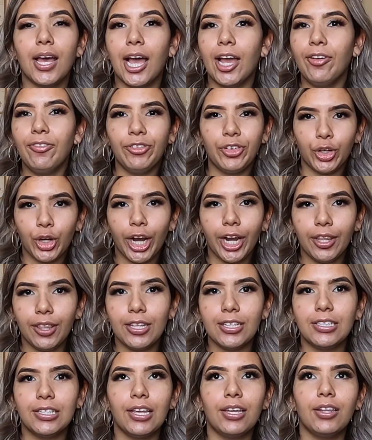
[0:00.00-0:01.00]
I've tried
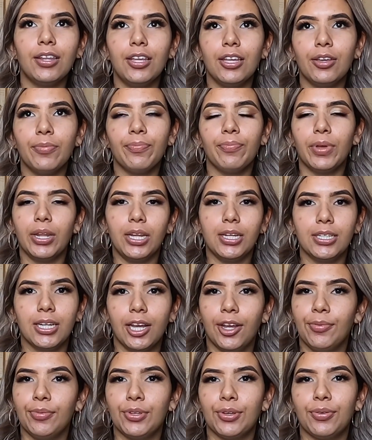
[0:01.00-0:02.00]
this technique many
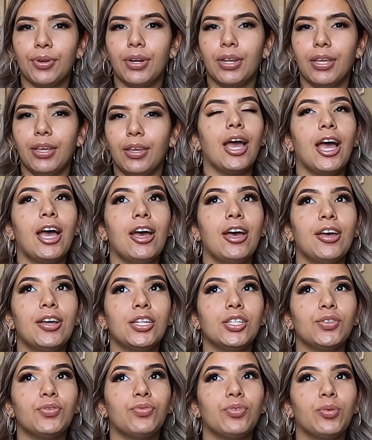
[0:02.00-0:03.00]
times already,
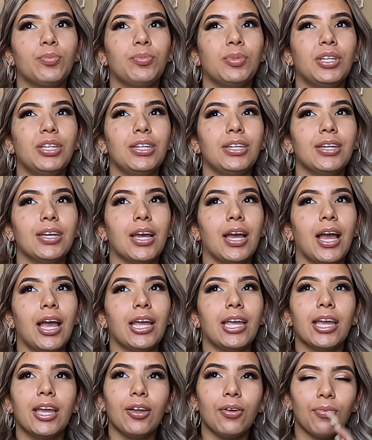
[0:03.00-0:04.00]
and for me,
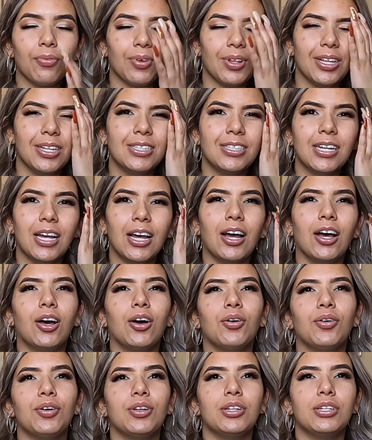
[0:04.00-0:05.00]
I can't really
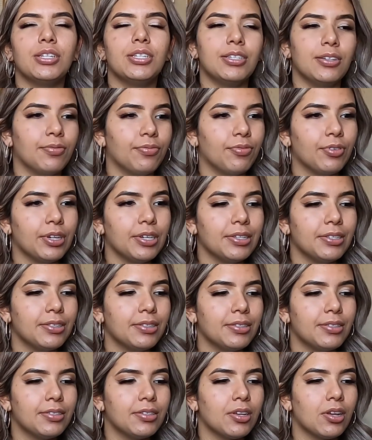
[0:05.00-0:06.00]
tell a
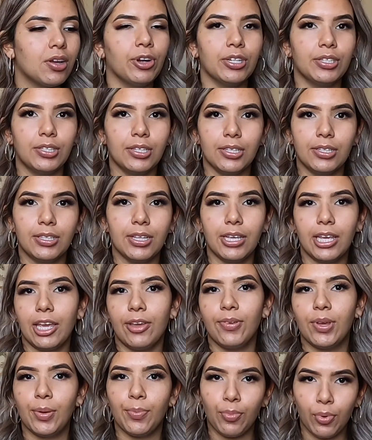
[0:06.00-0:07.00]
difference versus like
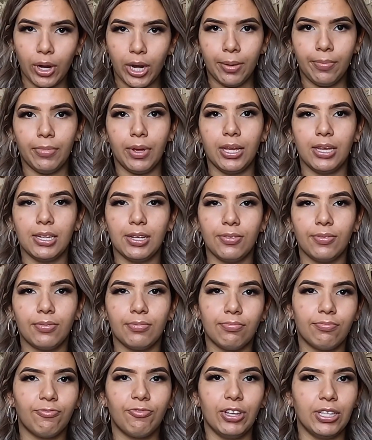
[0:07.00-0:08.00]
if I prime my
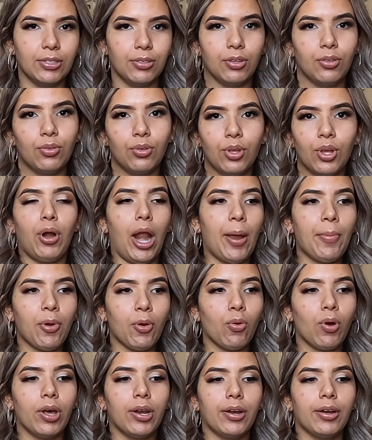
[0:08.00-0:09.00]
face with
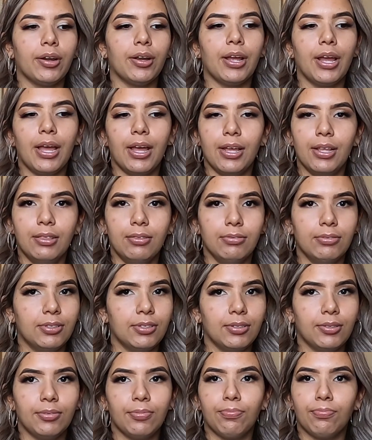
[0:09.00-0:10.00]
primer water and